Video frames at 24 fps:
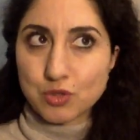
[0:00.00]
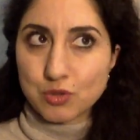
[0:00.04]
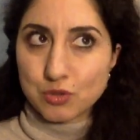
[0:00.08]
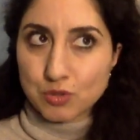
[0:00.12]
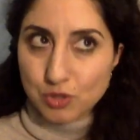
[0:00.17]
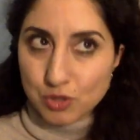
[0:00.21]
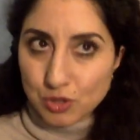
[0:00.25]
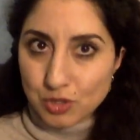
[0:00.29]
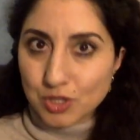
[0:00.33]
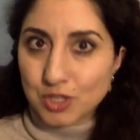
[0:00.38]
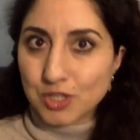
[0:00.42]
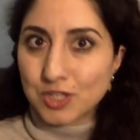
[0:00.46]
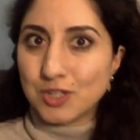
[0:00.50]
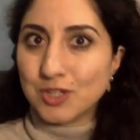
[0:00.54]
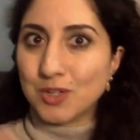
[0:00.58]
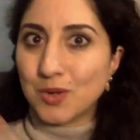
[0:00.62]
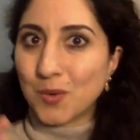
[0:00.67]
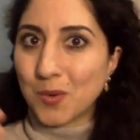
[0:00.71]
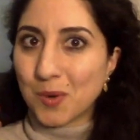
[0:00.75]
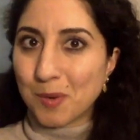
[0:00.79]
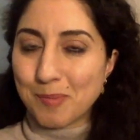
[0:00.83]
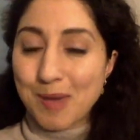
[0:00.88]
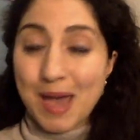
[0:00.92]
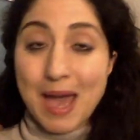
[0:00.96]
good
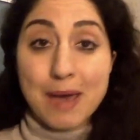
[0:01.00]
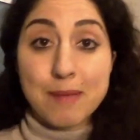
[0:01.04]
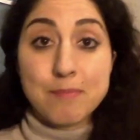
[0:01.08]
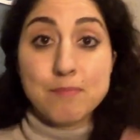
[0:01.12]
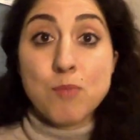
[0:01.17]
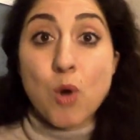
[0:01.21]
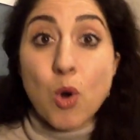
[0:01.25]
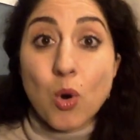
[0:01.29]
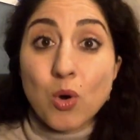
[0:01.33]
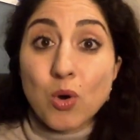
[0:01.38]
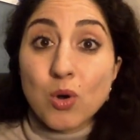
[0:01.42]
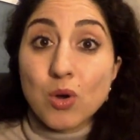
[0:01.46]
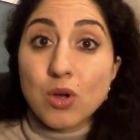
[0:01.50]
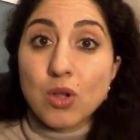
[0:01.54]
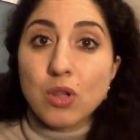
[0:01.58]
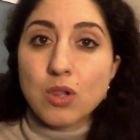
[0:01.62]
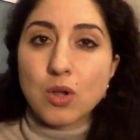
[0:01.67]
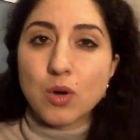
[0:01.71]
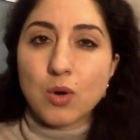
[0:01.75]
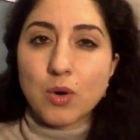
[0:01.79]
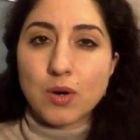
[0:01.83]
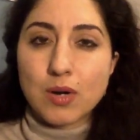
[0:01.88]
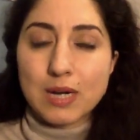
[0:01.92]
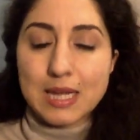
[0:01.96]
or bad, moral
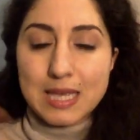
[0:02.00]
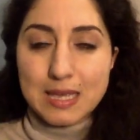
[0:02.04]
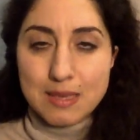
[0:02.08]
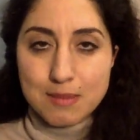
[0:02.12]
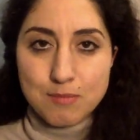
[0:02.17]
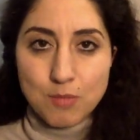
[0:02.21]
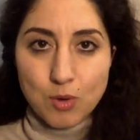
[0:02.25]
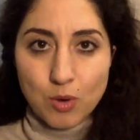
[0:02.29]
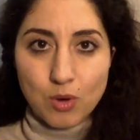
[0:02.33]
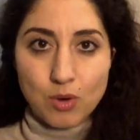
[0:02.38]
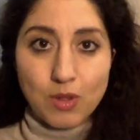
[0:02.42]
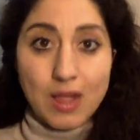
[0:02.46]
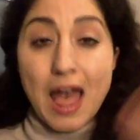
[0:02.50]
or immoral,